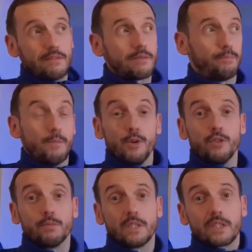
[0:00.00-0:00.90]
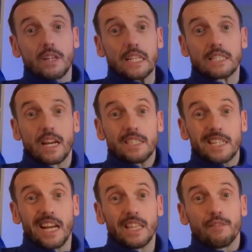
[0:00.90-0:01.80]
bemusement, I'd say,
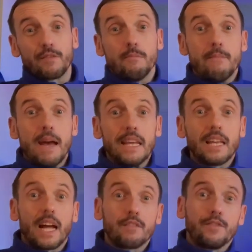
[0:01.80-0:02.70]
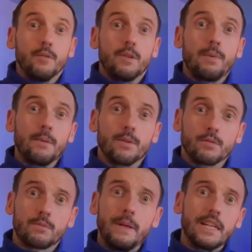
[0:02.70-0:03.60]
certainly from me and a few of the people I was
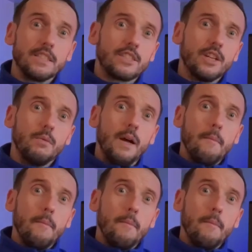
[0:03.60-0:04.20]
speaking to